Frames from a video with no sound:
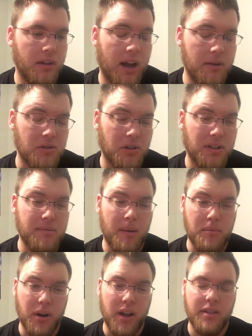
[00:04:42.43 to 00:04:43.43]
was holding my
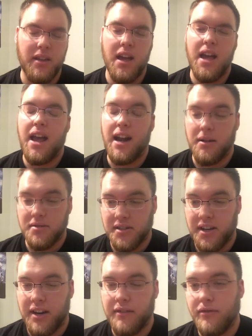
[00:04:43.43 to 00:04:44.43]
breath and I was
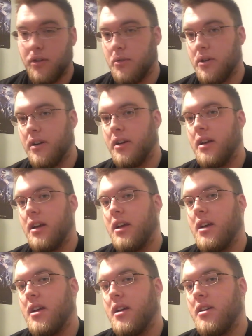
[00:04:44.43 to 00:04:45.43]
leaning forward.
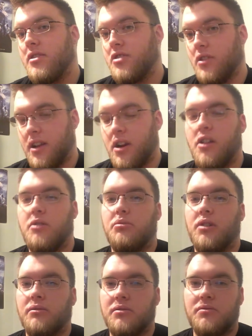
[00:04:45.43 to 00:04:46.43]
So like all the
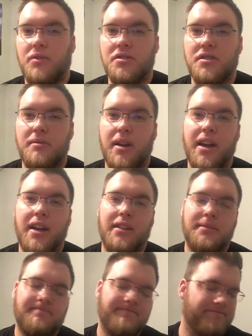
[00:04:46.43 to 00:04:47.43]
blood was rushing to my
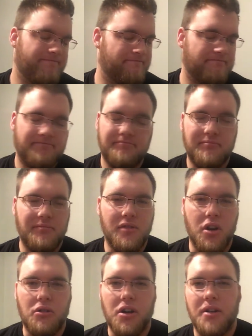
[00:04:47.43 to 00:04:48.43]
head.
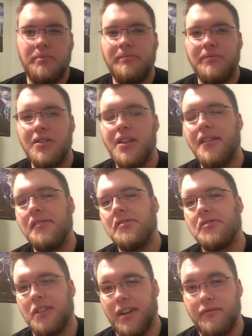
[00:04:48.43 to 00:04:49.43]
No good.
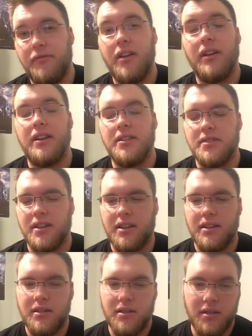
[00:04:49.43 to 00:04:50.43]
So I got very
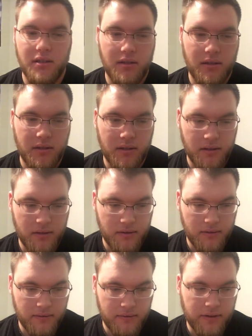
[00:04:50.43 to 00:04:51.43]
dizzy.
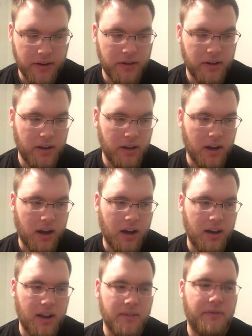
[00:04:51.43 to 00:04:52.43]

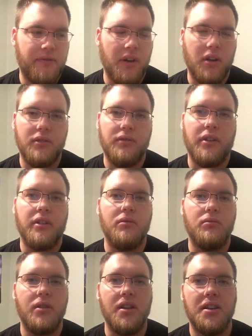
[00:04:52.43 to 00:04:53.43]
I felt very
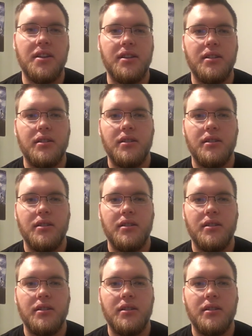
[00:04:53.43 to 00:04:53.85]
weak.